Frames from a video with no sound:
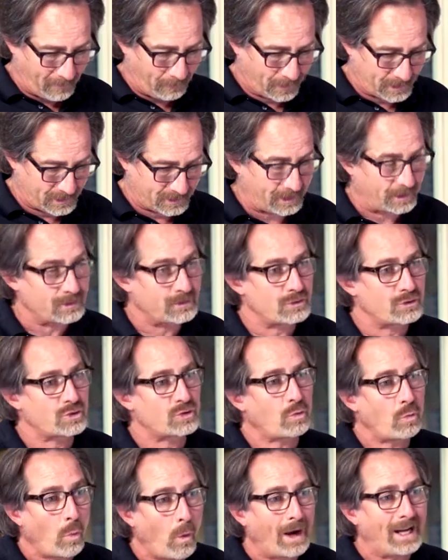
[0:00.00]
which is a
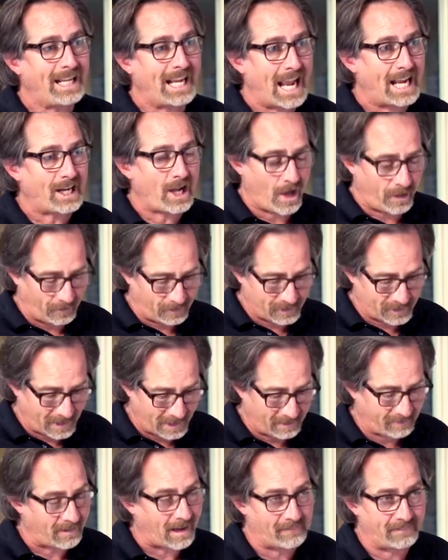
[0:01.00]

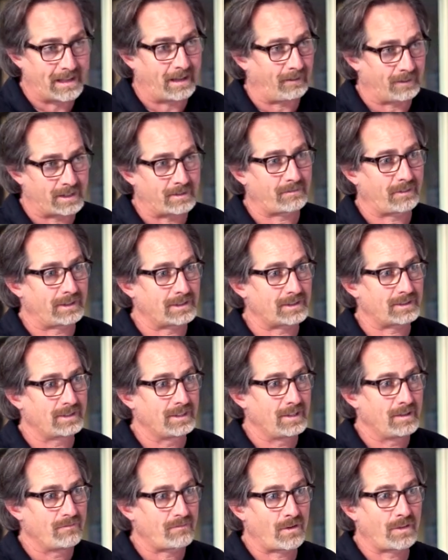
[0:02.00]
$2,875 difference
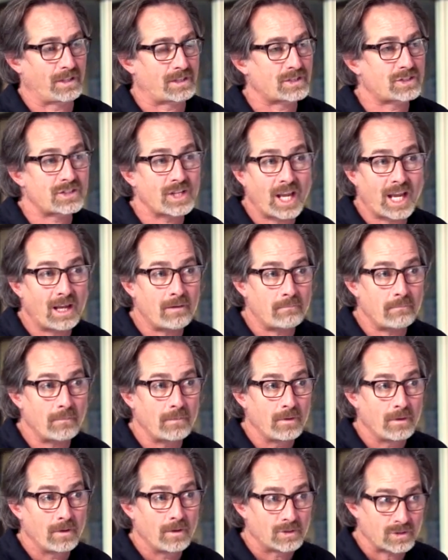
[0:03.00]
for the same
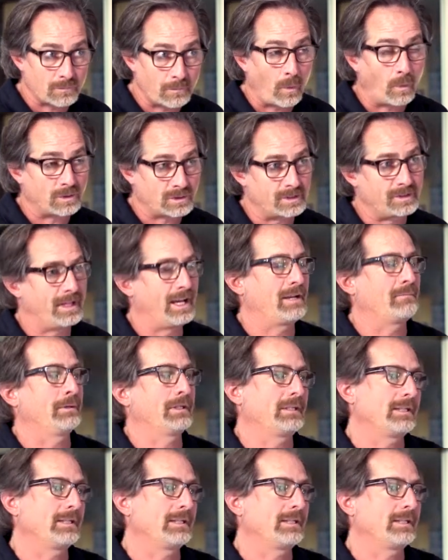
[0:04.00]
supposed diamond.